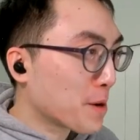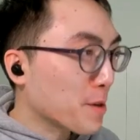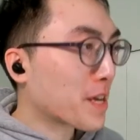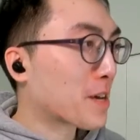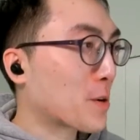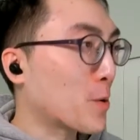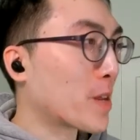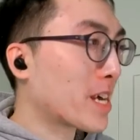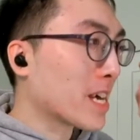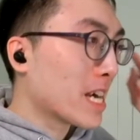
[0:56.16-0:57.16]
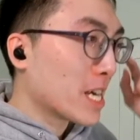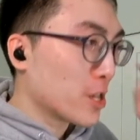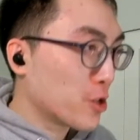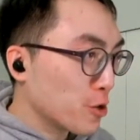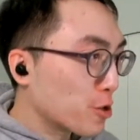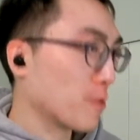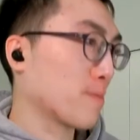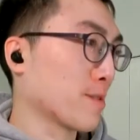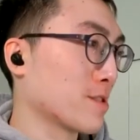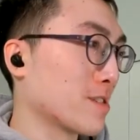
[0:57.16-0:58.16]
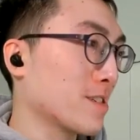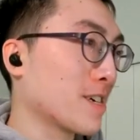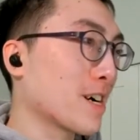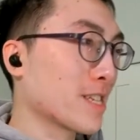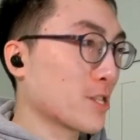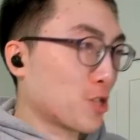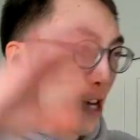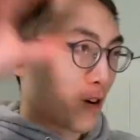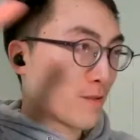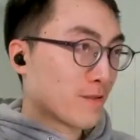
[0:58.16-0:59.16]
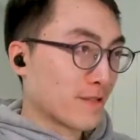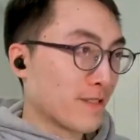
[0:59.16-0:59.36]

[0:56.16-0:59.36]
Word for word: Beerly Goalie YouTubers on this show